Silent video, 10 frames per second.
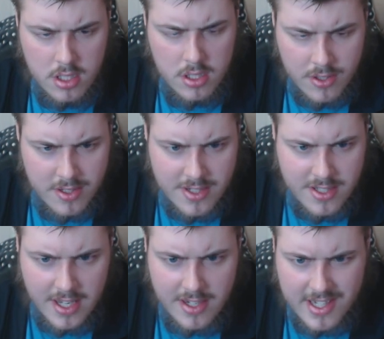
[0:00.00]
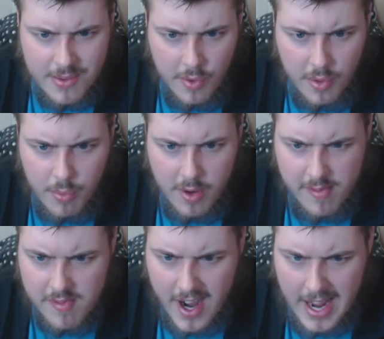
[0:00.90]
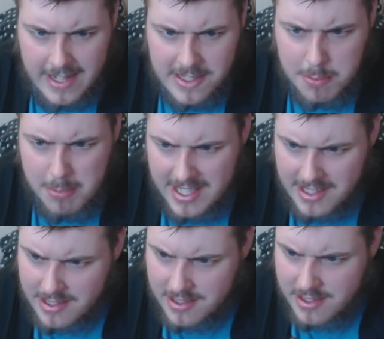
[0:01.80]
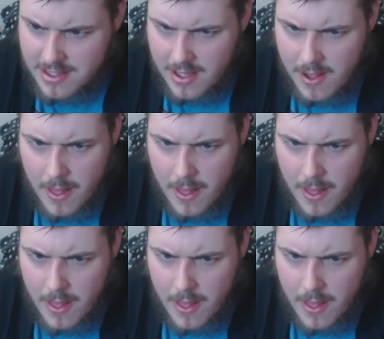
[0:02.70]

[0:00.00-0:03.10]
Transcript: not understanding what the word violence means.